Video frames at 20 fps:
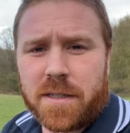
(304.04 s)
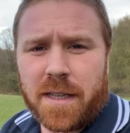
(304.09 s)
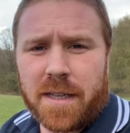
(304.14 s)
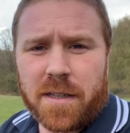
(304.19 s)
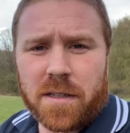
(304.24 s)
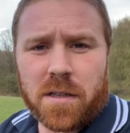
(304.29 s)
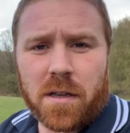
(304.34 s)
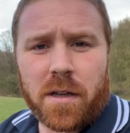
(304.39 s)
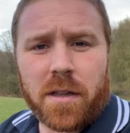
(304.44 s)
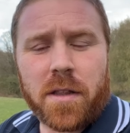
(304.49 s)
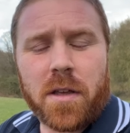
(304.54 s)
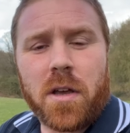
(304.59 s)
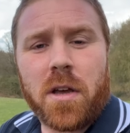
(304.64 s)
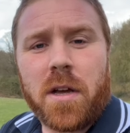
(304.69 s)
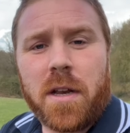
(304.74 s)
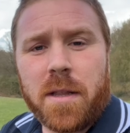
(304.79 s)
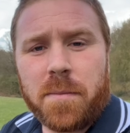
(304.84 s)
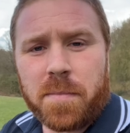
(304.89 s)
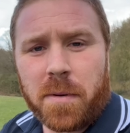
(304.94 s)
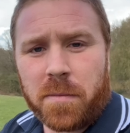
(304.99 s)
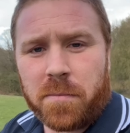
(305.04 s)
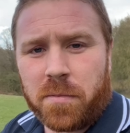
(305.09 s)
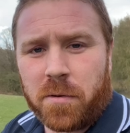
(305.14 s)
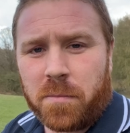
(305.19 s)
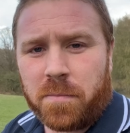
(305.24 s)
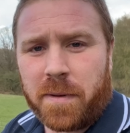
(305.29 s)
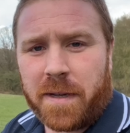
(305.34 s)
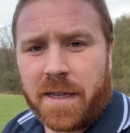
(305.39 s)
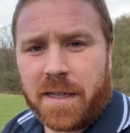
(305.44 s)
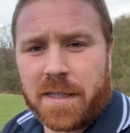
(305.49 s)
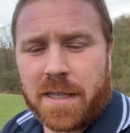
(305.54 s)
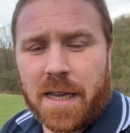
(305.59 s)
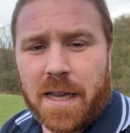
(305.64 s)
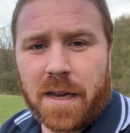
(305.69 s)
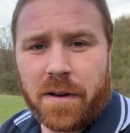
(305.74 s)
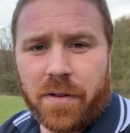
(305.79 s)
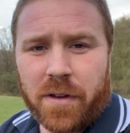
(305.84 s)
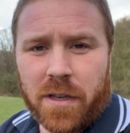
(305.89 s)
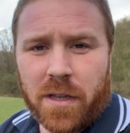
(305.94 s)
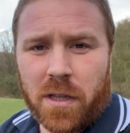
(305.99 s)
things like the early bumblebees
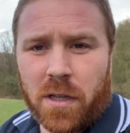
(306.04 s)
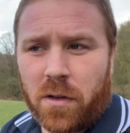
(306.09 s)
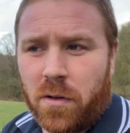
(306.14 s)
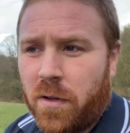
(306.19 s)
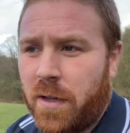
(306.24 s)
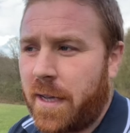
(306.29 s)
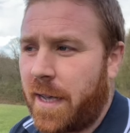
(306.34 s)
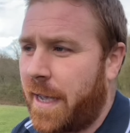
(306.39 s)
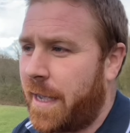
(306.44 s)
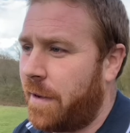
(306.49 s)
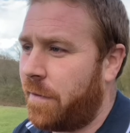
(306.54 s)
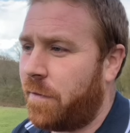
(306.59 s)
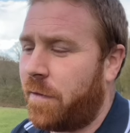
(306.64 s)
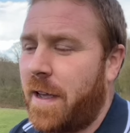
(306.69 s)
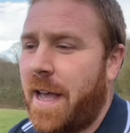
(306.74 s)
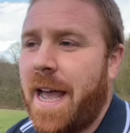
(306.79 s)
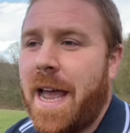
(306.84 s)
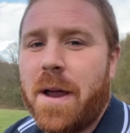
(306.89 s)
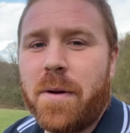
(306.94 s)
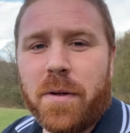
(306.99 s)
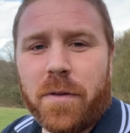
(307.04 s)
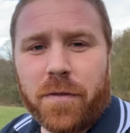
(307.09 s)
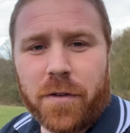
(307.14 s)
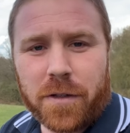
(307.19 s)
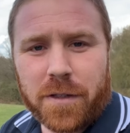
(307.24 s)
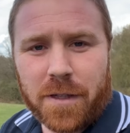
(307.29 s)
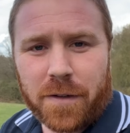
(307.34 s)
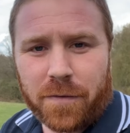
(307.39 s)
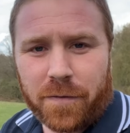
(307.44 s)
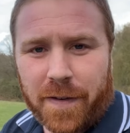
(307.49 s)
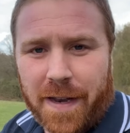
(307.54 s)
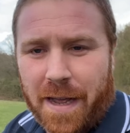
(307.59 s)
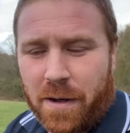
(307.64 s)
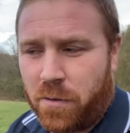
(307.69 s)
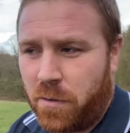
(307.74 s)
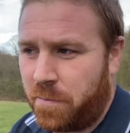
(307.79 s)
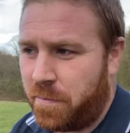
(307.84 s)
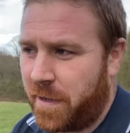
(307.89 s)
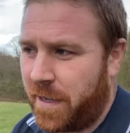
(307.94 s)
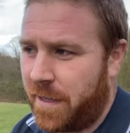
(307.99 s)
here in the UK, hairy footed
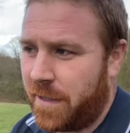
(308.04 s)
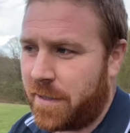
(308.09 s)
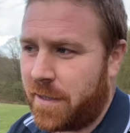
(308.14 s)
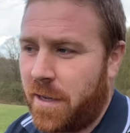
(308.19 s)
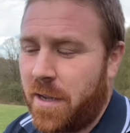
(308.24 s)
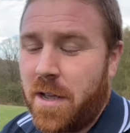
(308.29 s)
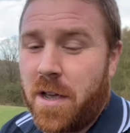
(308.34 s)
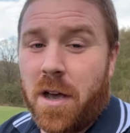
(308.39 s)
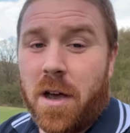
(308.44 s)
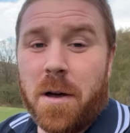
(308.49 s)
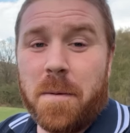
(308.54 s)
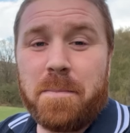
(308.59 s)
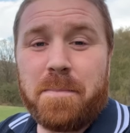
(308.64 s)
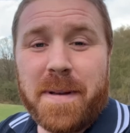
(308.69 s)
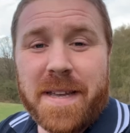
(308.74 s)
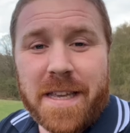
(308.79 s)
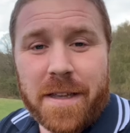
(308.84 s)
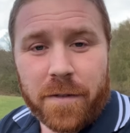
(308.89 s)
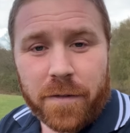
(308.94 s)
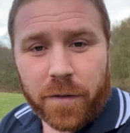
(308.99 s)
flower bees, uh, bee